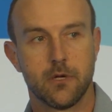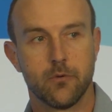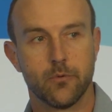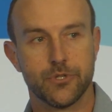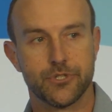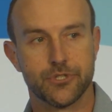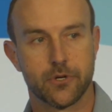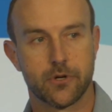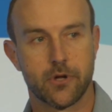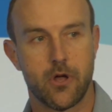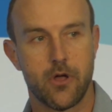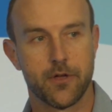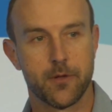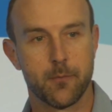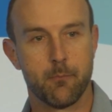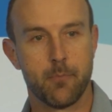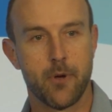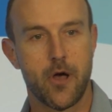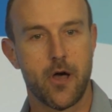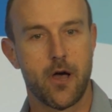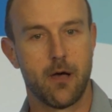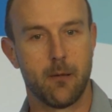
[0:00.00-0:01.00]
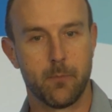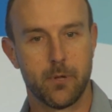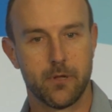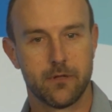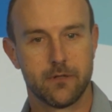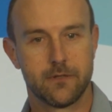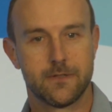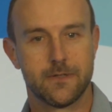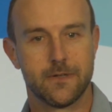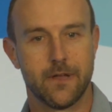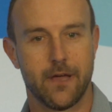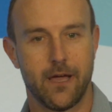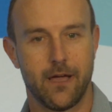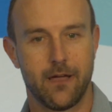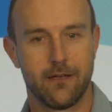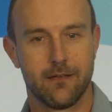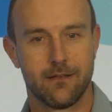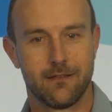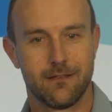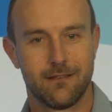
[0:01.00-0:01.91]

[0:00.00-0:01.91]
We shall call him Bob today